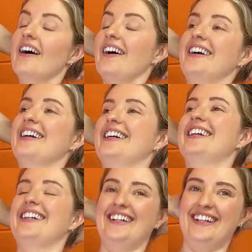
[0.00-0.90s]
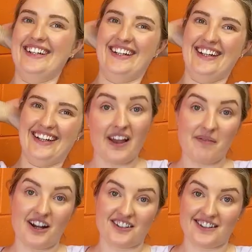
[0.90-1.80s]
I
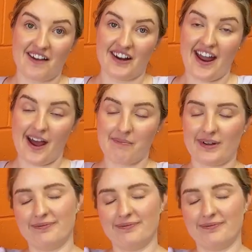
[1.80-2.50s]
might just have a nap.